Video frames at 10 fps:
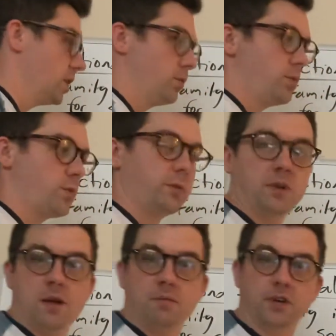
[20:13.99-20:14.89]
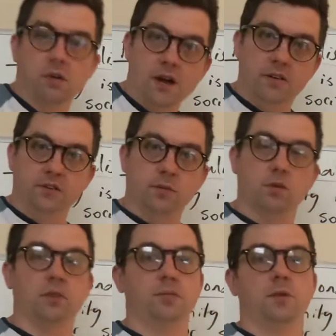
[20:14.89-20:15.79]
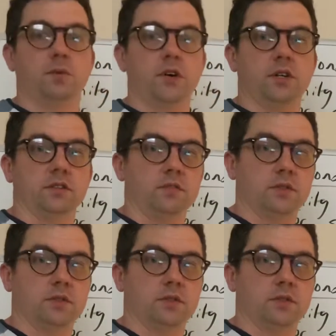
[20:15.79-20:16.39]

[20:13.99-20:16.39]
we wouldn't be able to go out in the world and be productive.